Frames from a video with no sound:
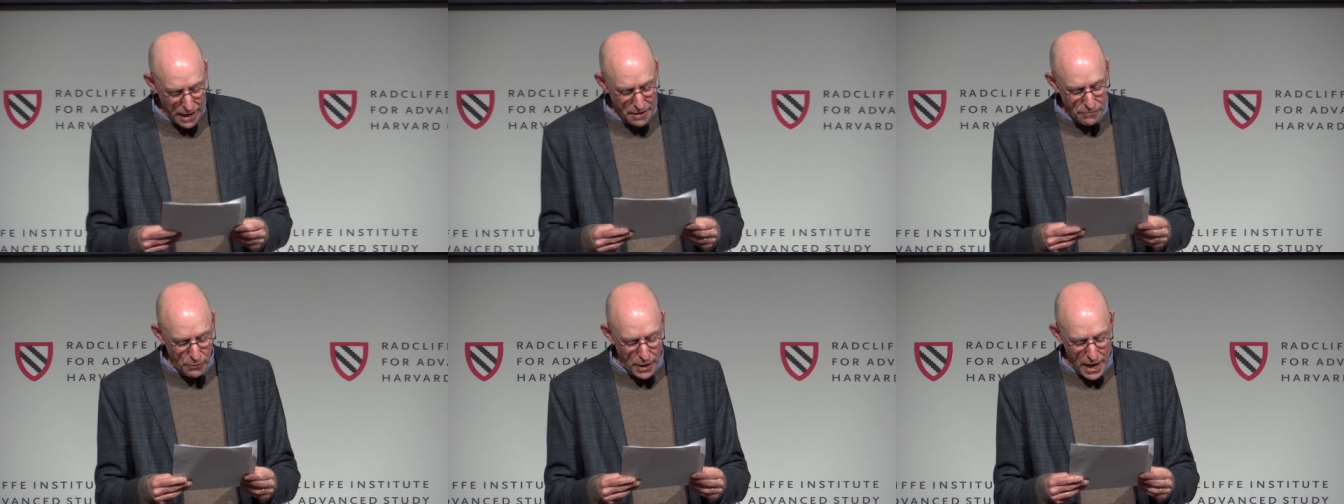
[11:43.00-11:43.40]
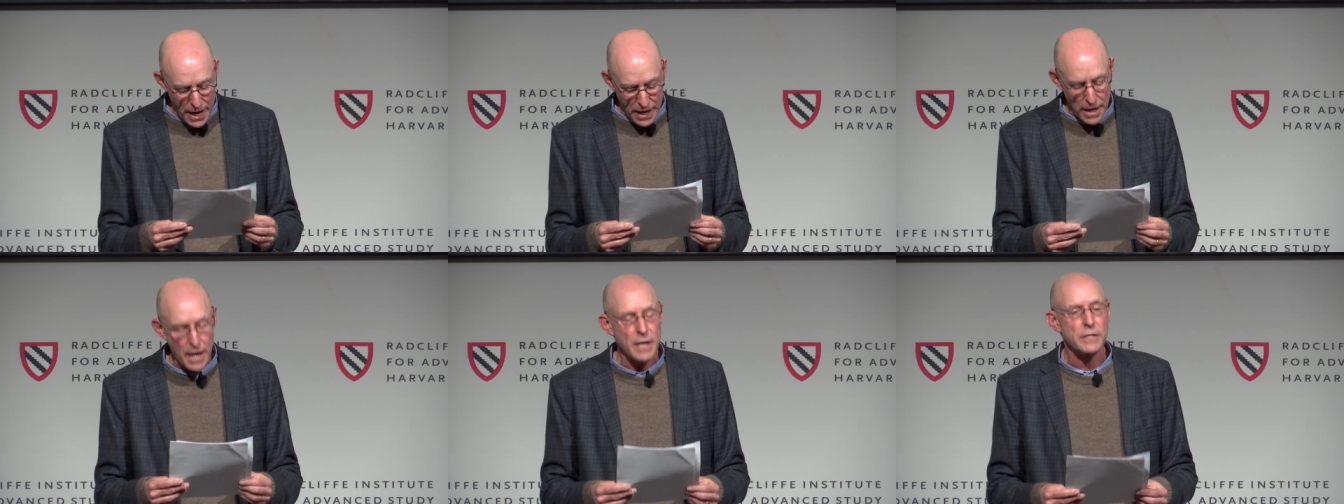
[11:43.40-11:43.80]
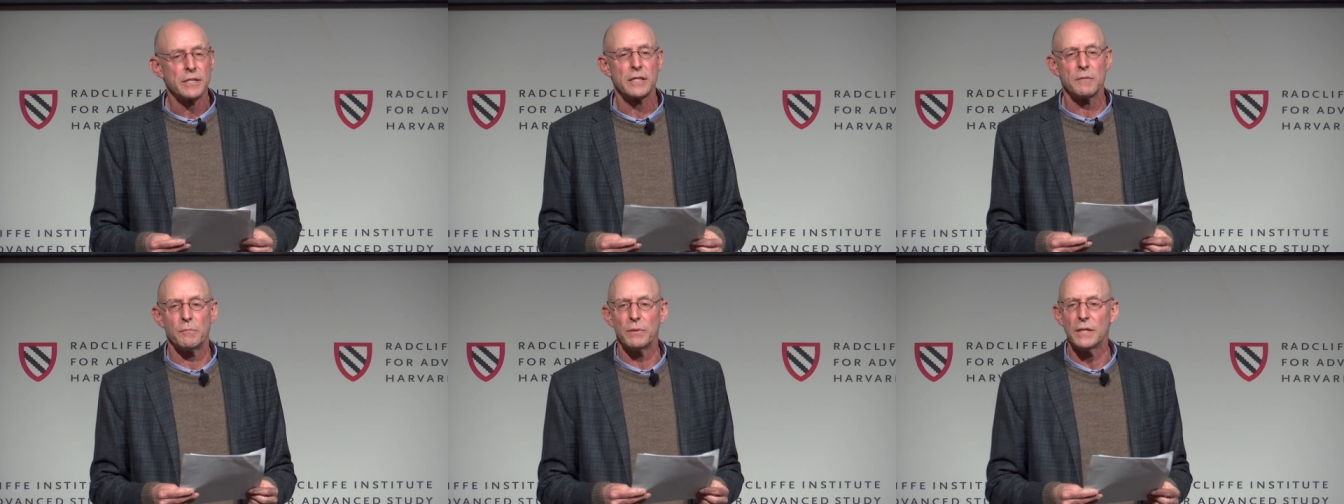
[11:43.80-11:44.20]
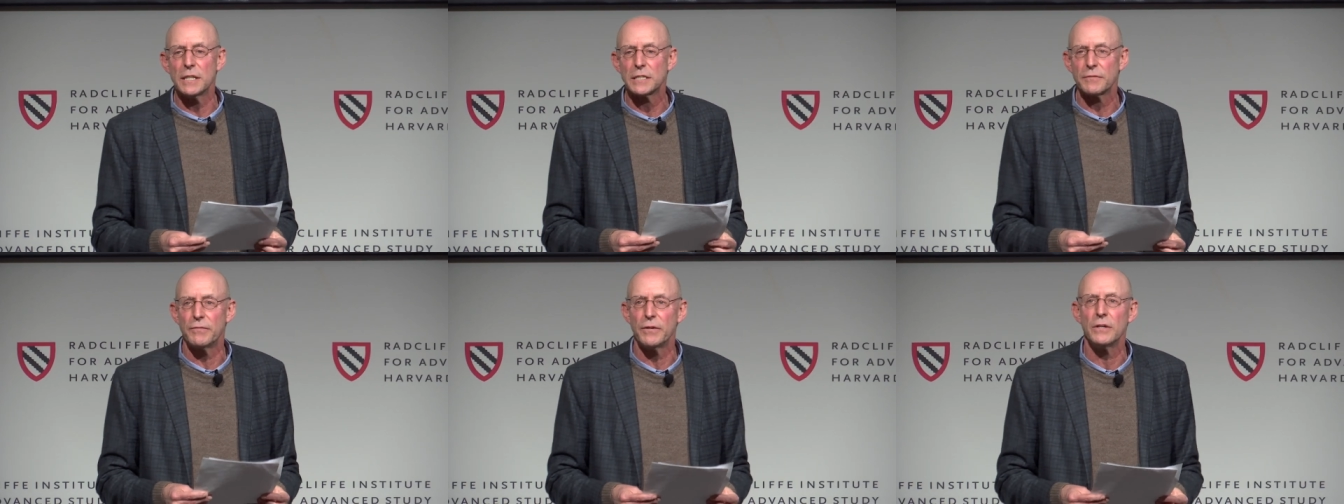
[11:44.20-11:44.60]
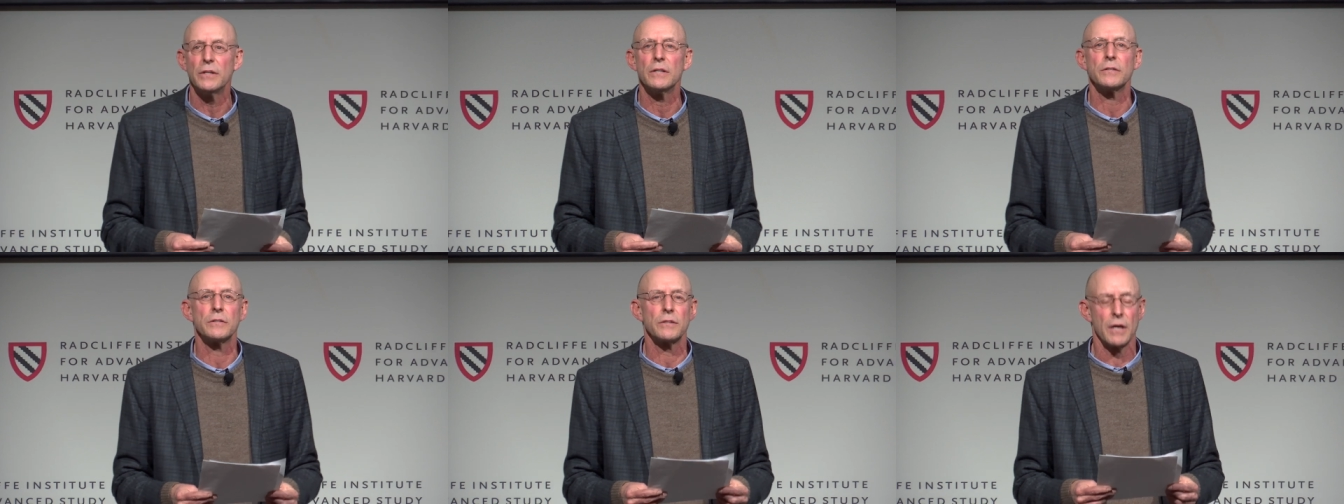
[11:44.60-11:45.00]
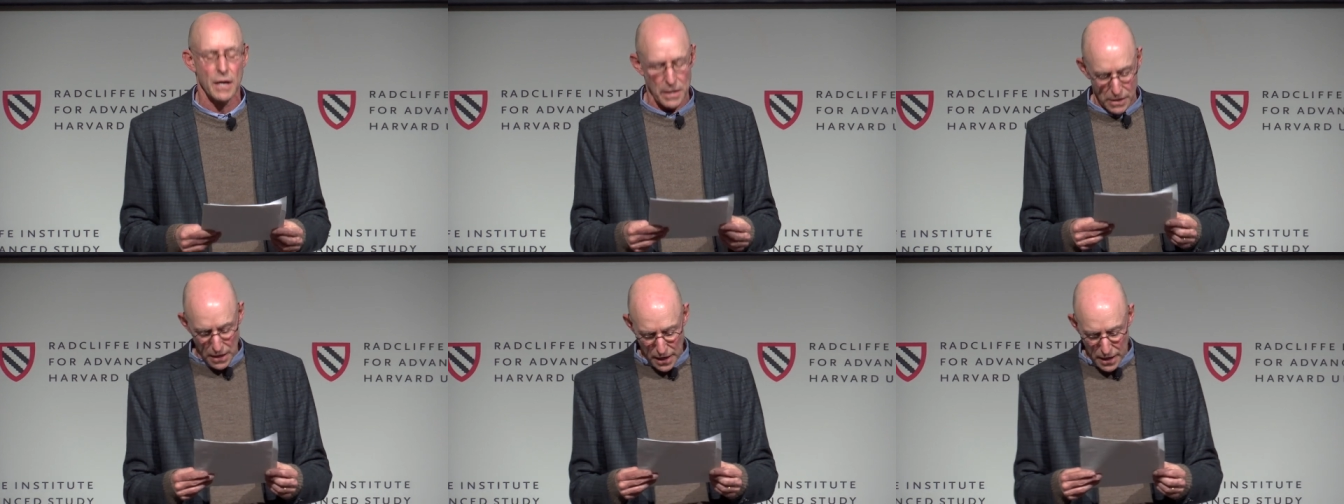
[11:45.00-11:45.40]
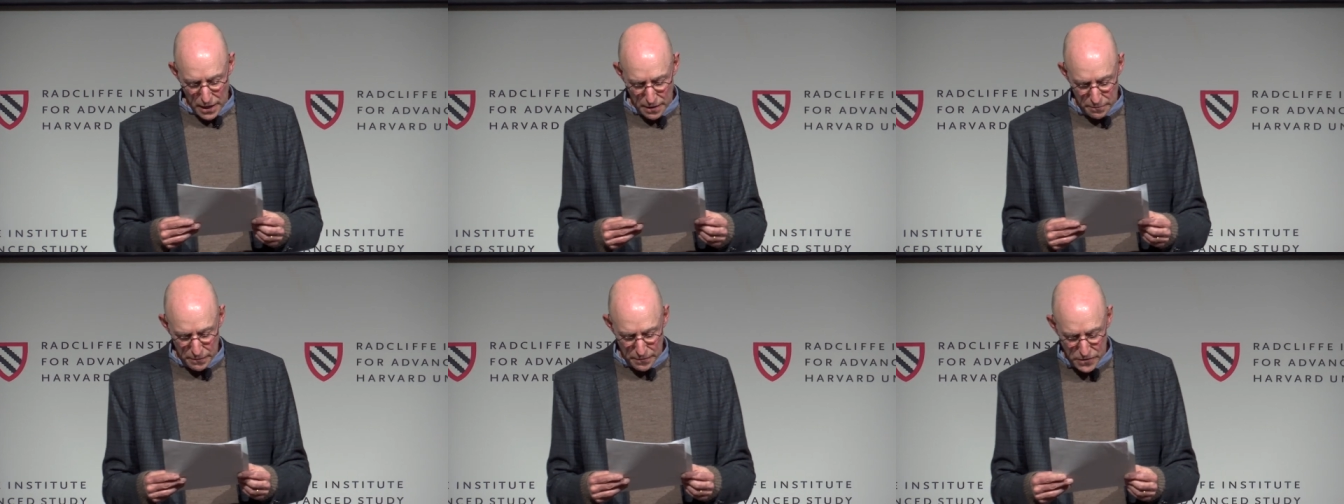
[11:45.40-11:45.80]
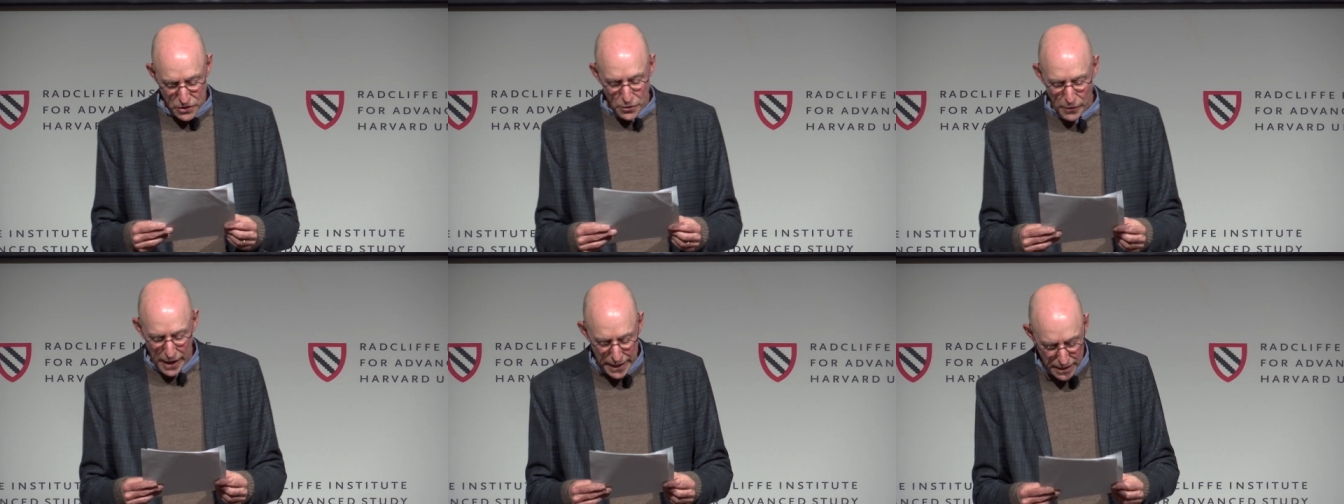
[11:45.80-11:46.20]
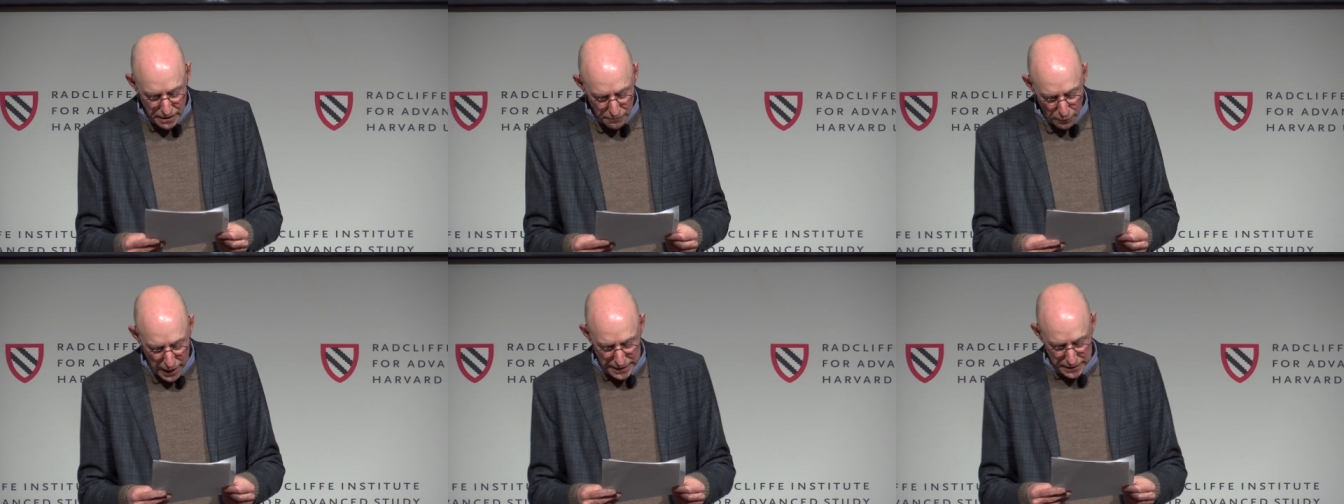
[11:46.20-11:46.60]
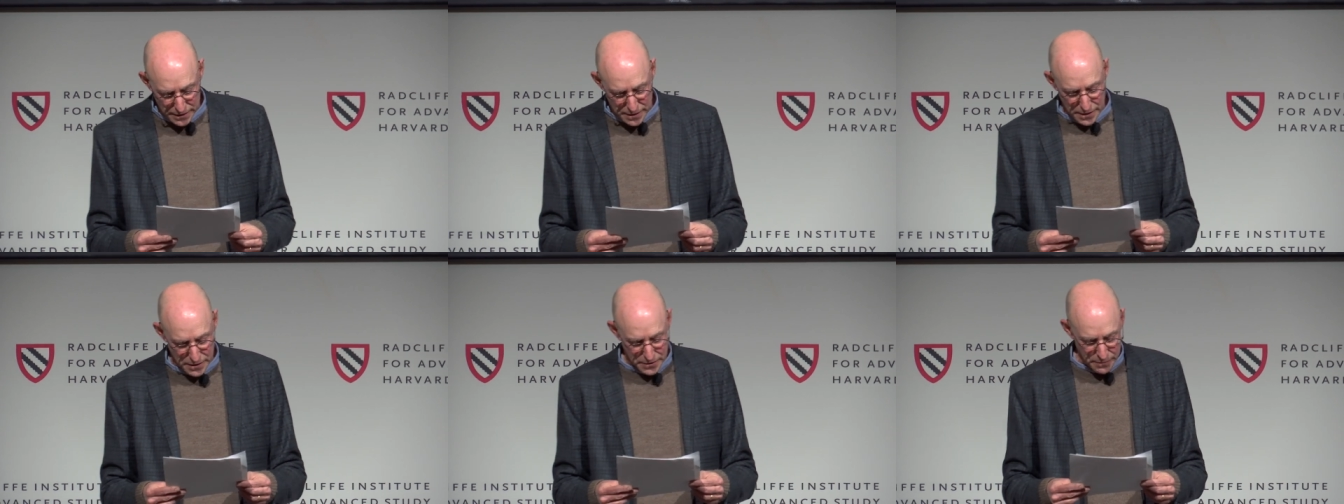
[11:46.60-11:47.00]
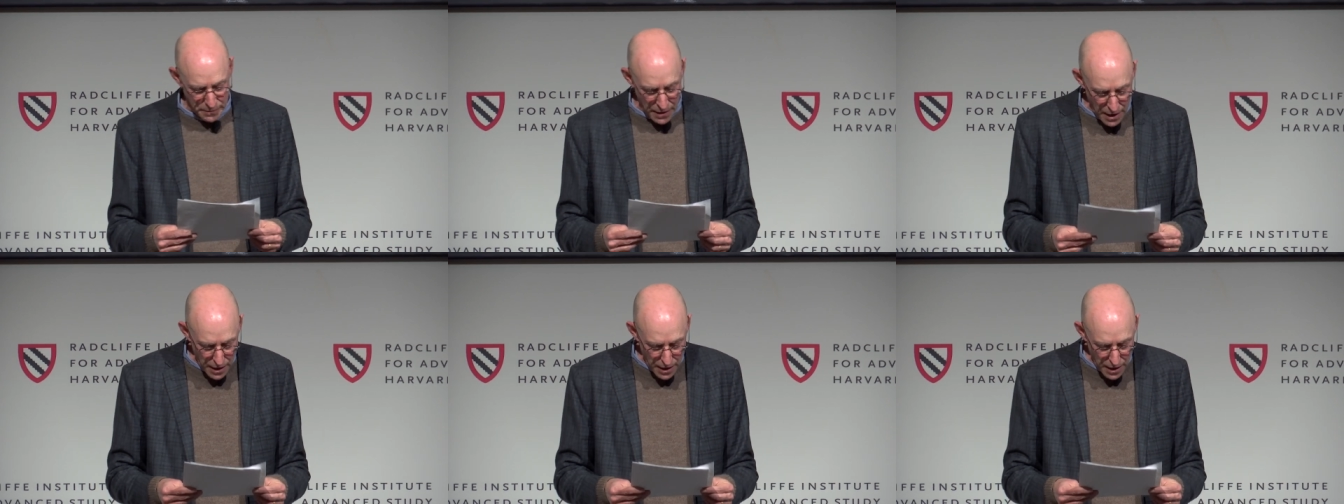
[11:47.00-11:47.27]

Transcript: gave way to the blissful um, serenity of weightlessness.